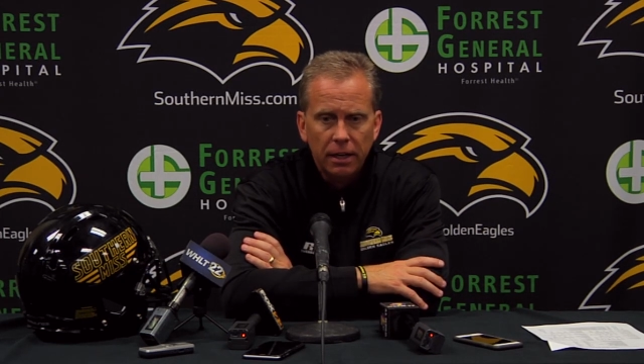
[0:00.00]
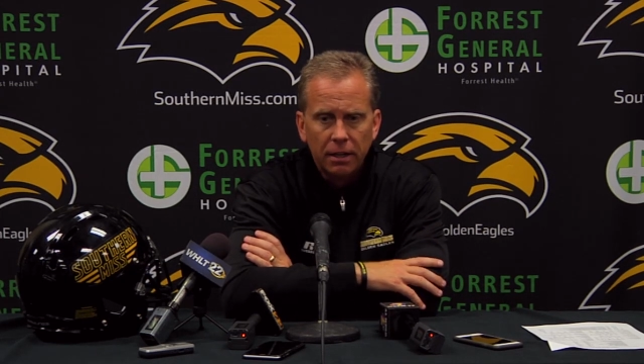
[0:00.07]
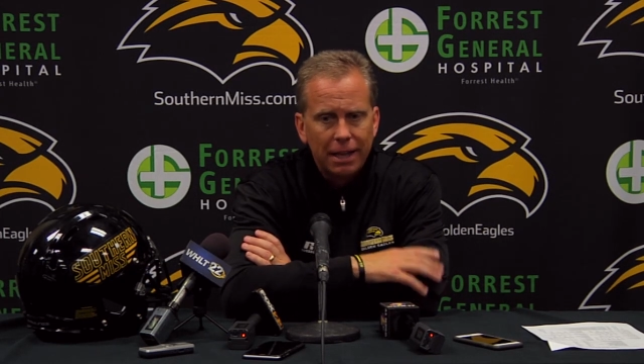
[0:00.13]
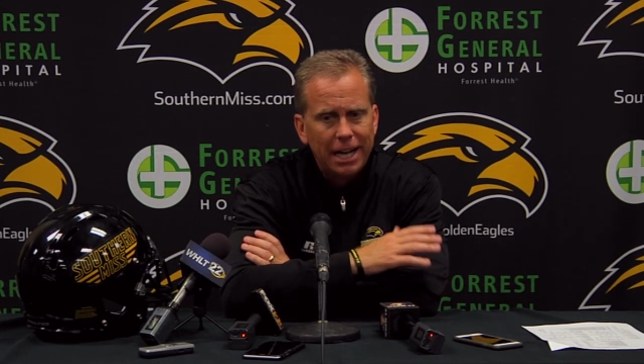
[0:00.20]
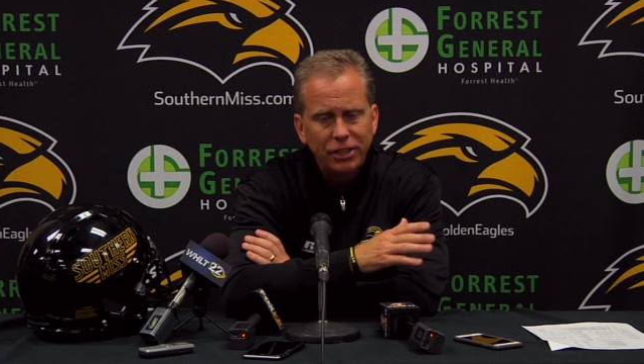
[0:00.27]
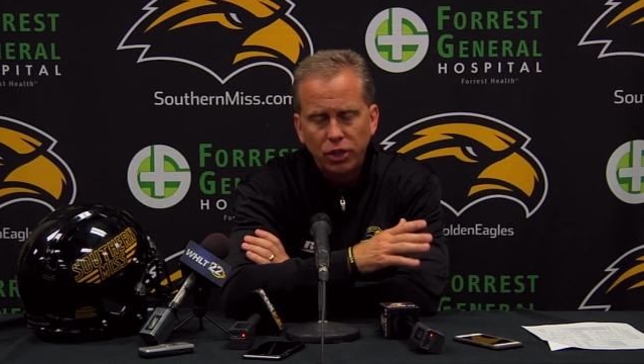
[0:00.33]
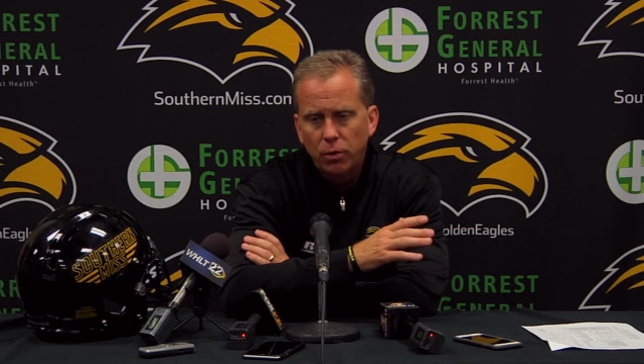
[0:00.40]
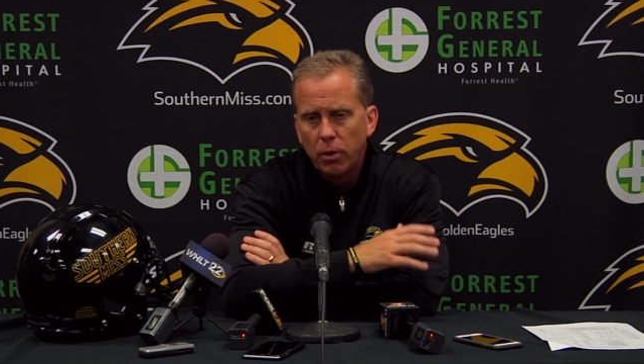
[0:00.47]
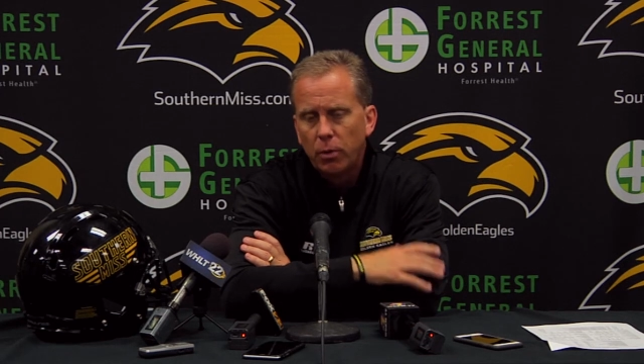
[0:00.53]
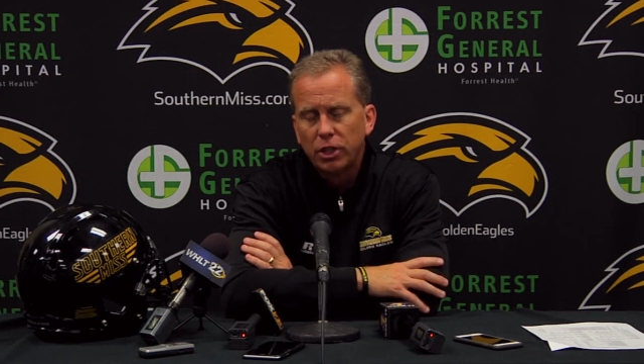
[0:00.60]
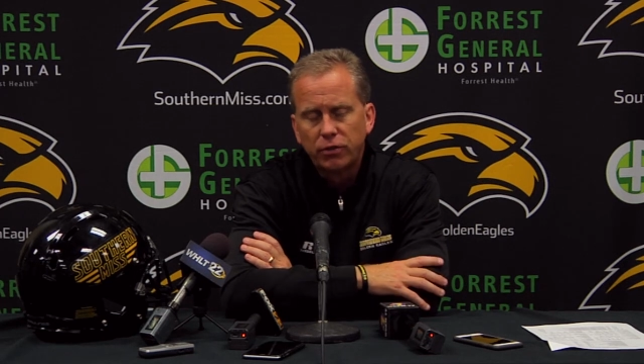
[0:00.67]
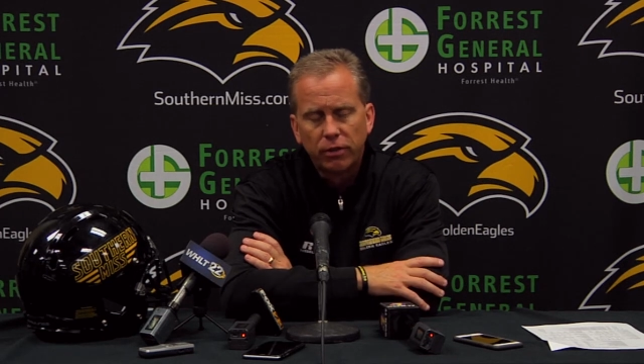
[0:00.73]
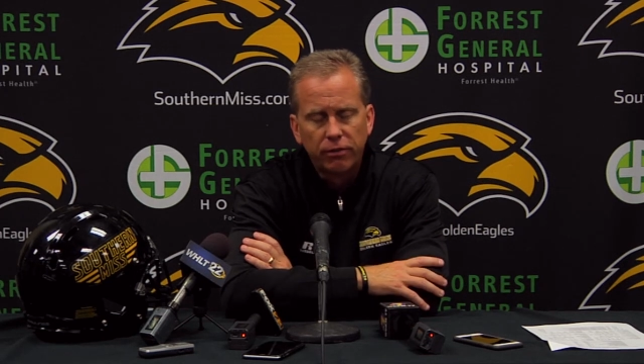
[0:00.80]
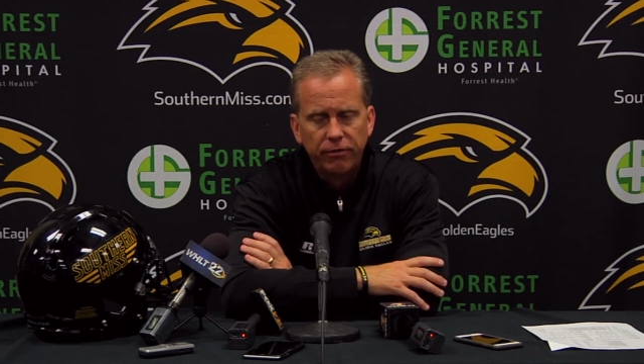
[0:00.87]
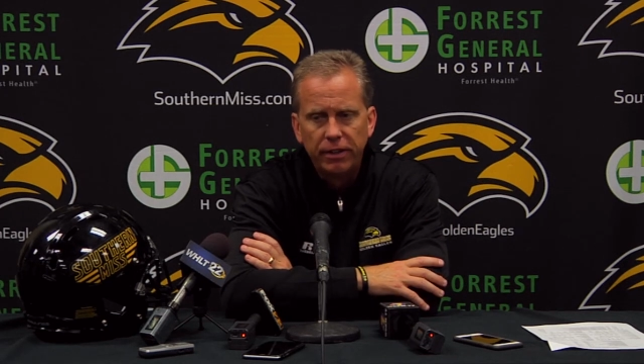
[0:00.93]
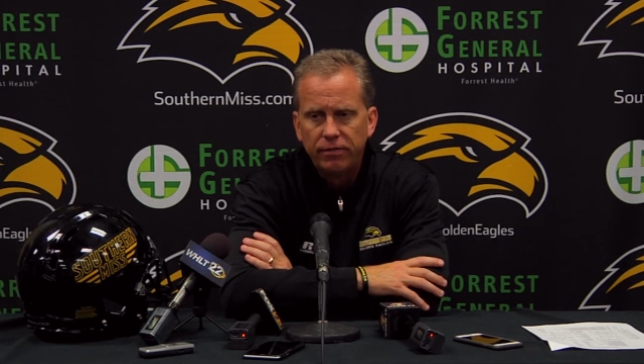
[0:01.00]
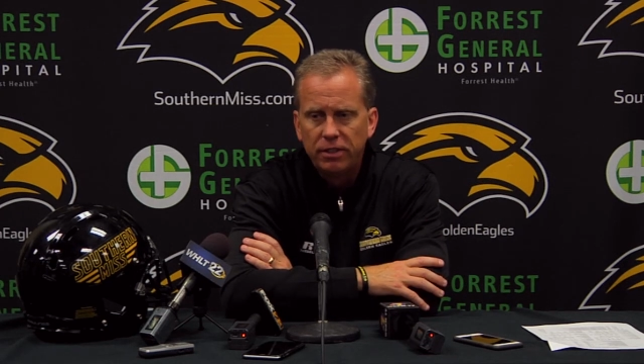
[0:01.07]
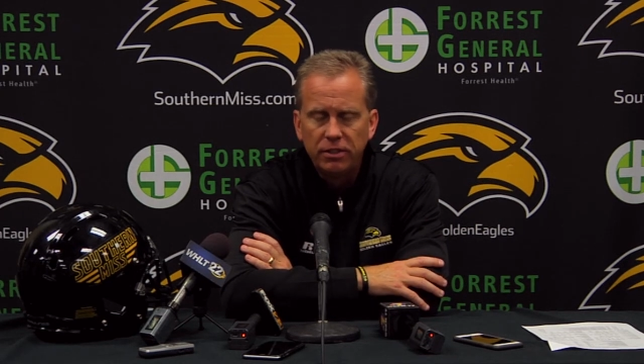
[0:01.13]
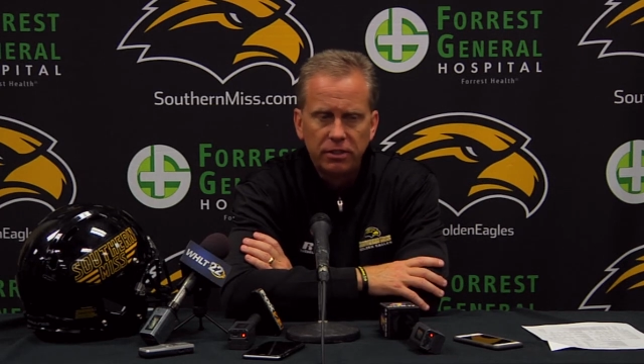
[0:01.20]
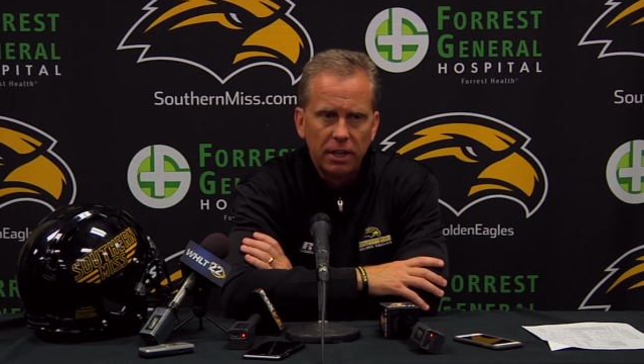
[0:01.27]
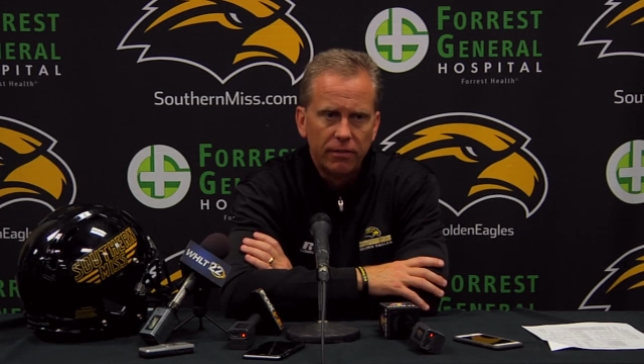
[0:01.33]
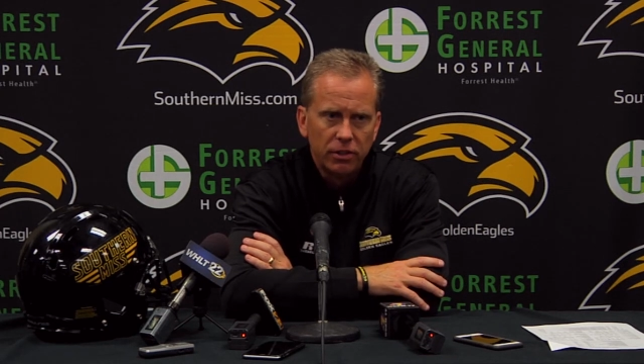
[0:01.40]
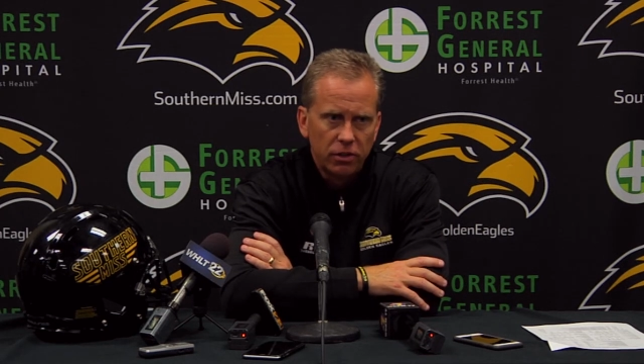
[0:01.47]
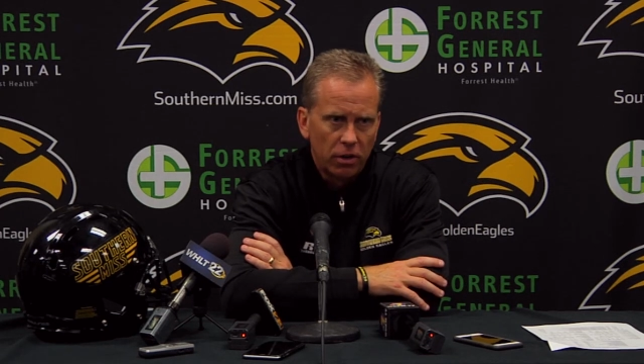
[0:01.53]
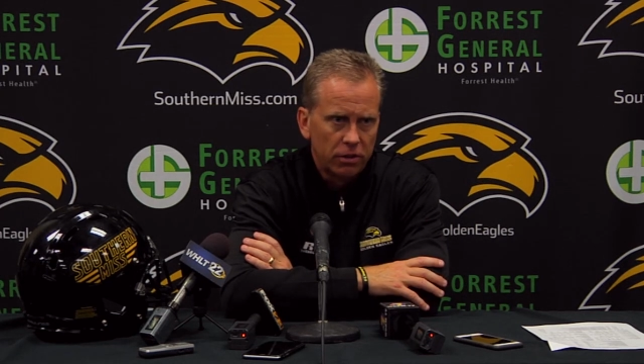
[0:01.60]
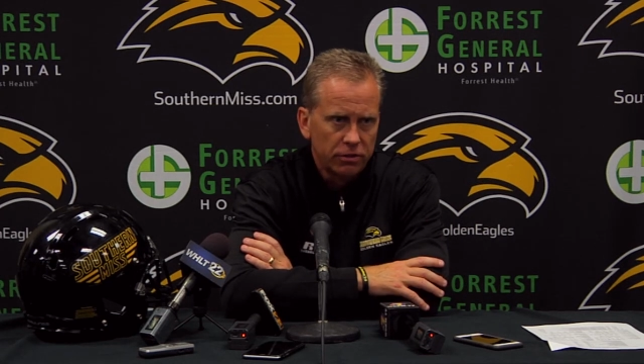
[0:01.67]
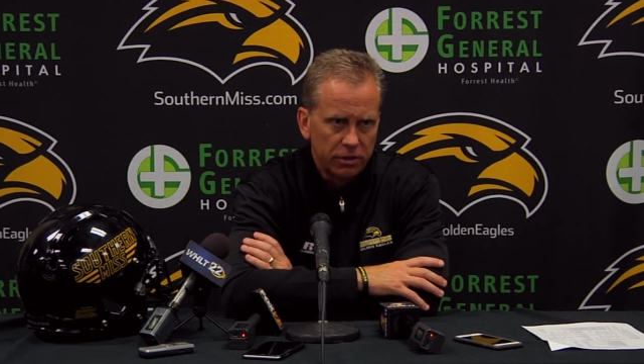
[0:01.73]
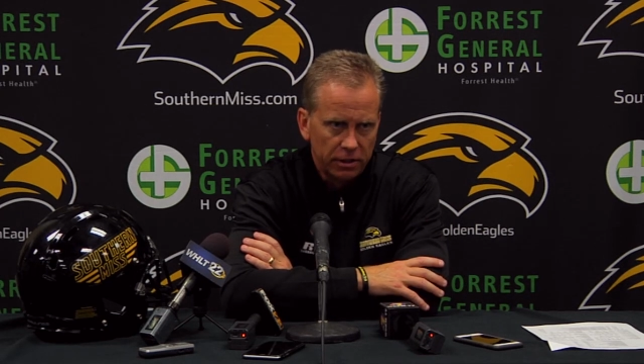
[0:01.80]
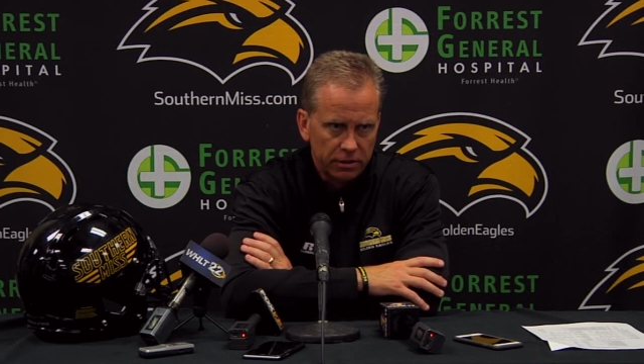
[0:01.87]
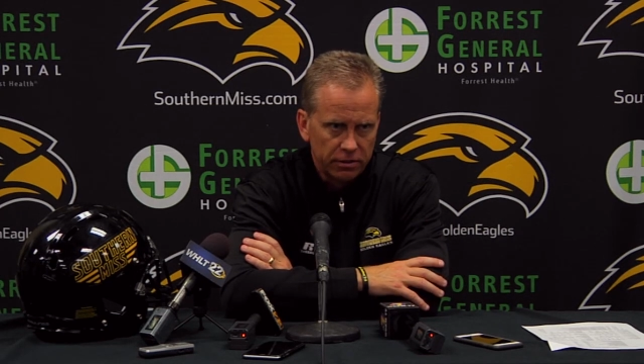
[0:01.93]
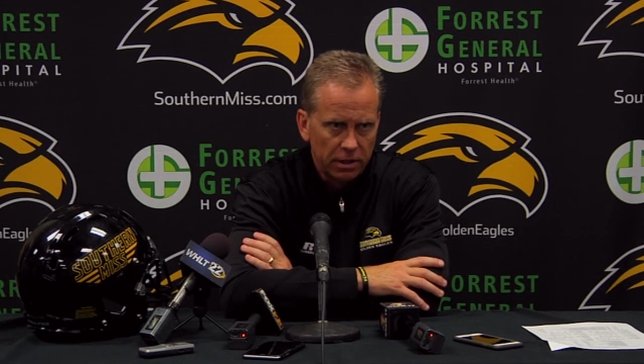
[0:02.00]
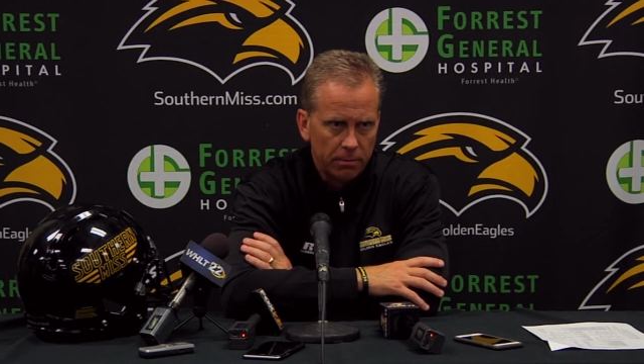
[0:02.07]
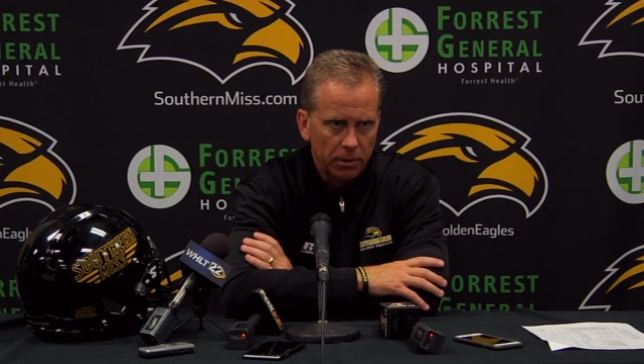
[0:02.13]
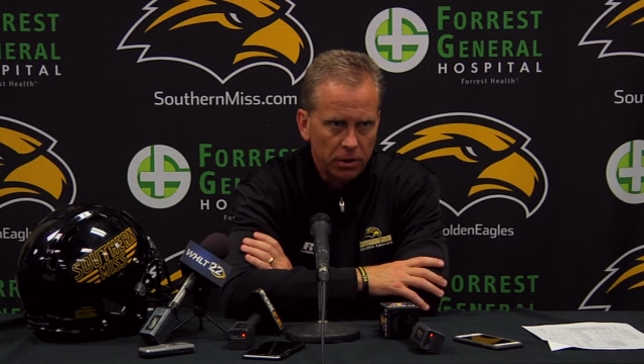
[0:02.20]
last year we rushed for 57 yards against them